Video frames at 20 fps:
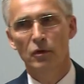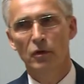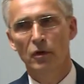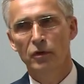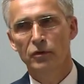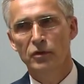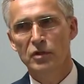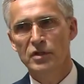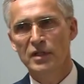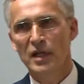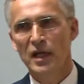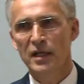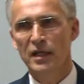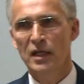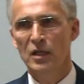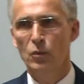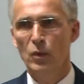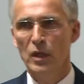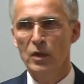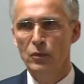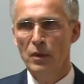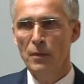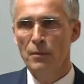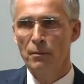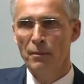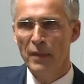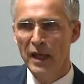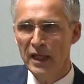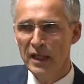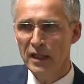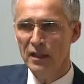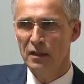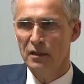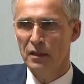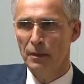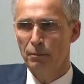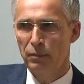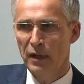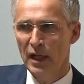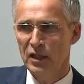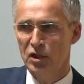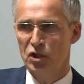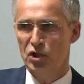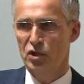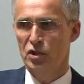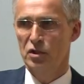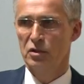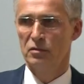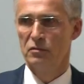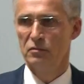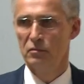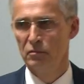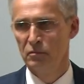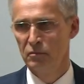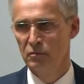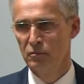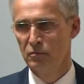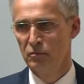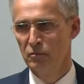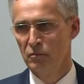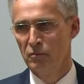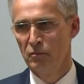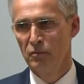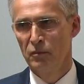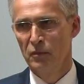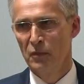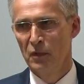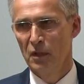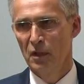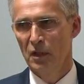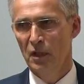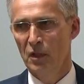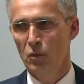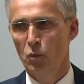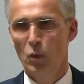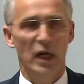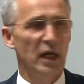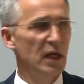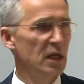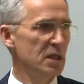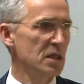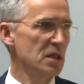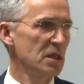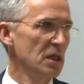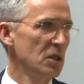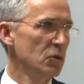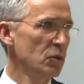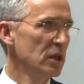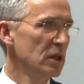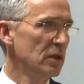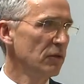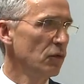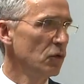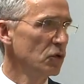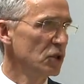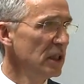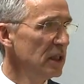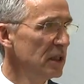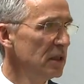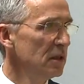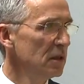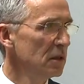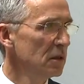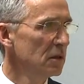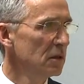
understand that when we made the pledge in Wales in 2014,